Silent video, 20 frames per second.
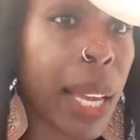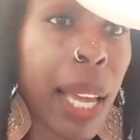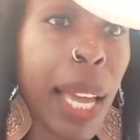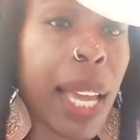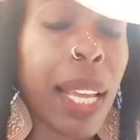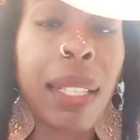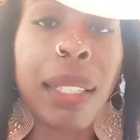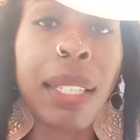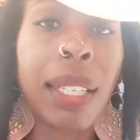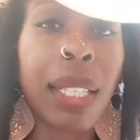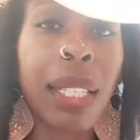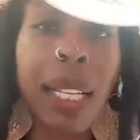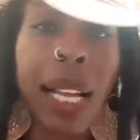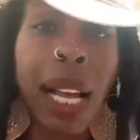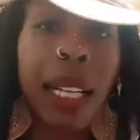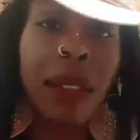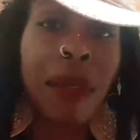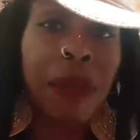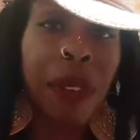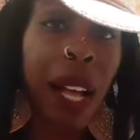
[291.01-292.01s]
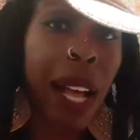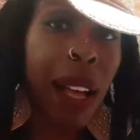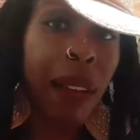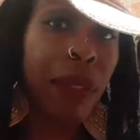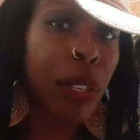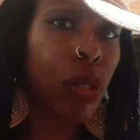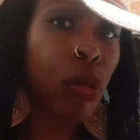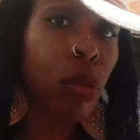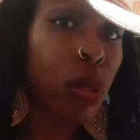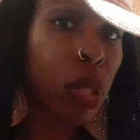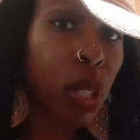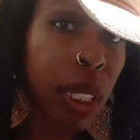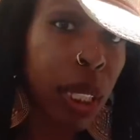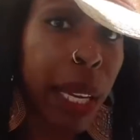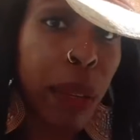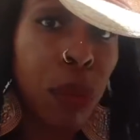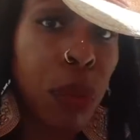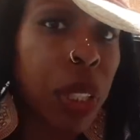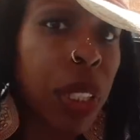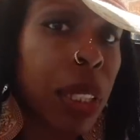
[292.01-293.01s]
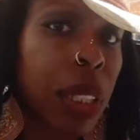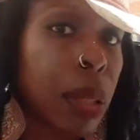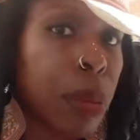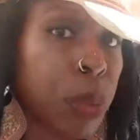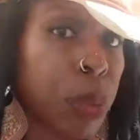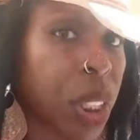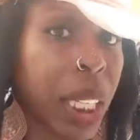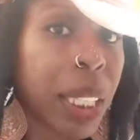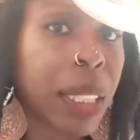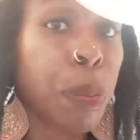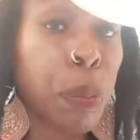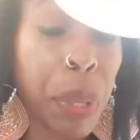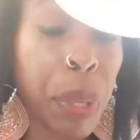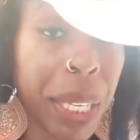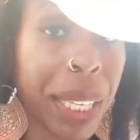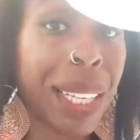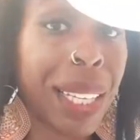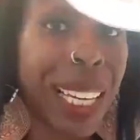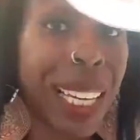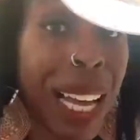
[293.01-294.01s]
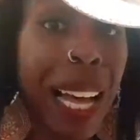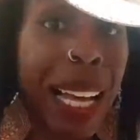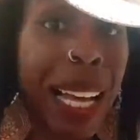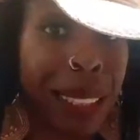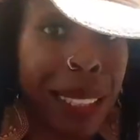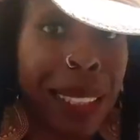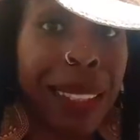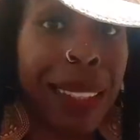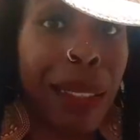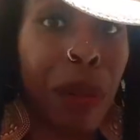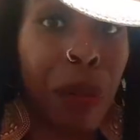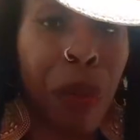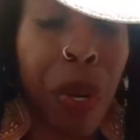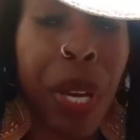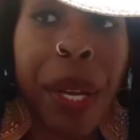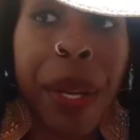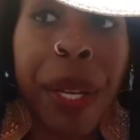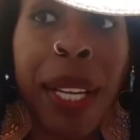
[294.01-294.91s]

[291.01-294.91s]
1895 and you look like one of them chicks picking cotton somewhere.